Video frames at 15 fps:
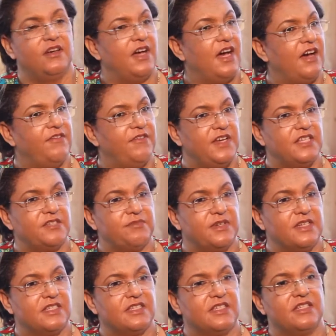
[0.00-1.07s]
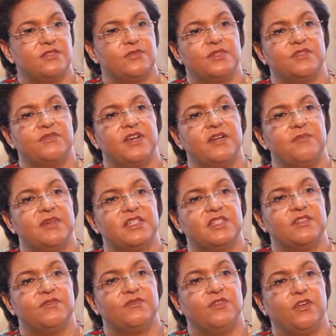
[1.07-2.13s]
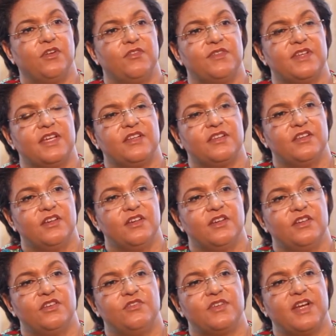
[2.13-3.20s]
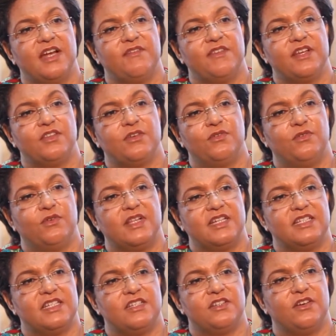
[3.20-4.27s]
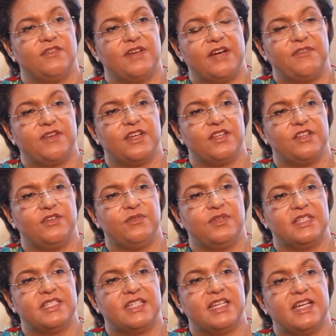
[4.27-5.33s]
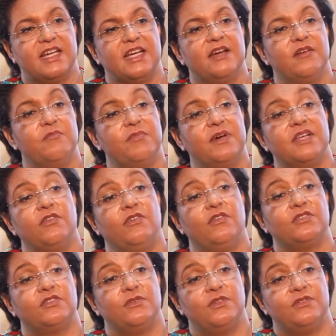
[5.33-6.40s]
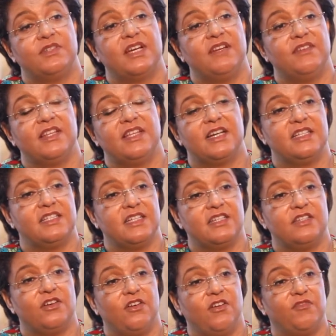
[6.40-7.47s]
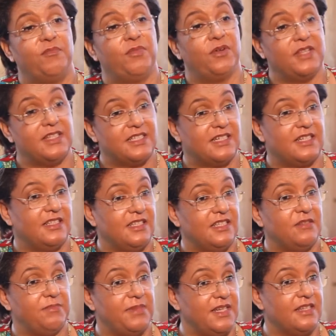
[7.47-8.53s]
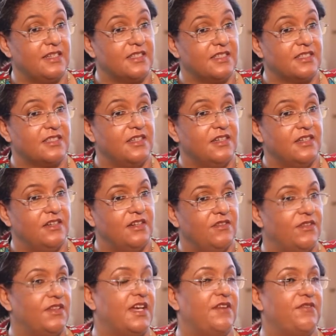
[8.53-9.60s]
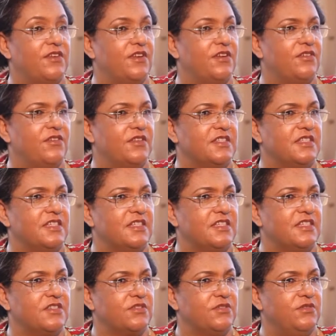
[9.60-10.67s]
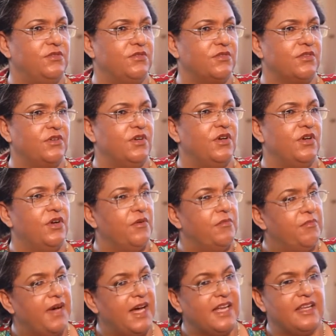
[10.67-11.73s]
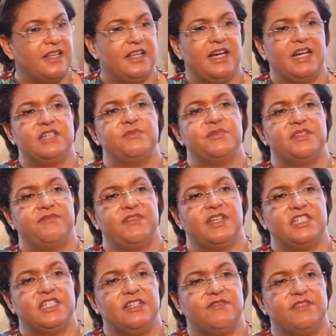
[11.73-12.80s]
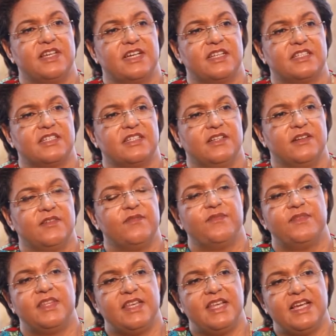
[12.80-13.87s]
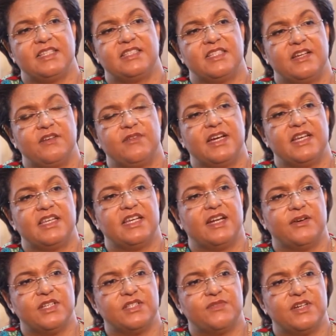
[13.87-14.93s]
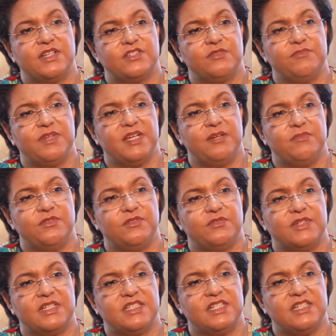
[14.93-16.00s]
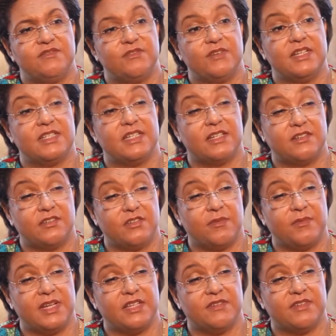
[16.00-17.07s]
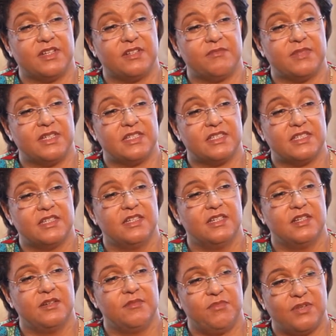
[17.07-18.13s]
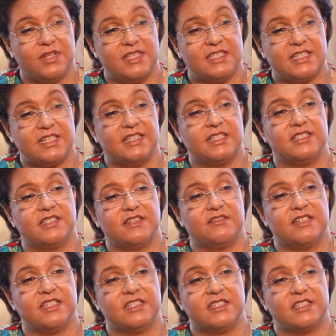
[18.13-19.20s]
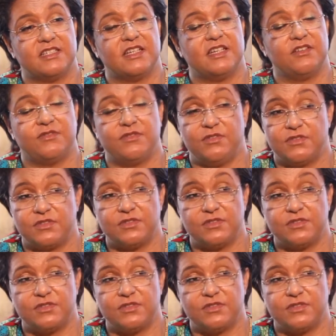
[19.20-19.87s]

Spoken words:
Our first president was very much involved in driving the whole agenda of African unity, but also driving the agenda of political independence for the African continent as a whole. By and large, we've achieved that. The next thing right now is for us to be able to achieve greater economic development, political integration, and of course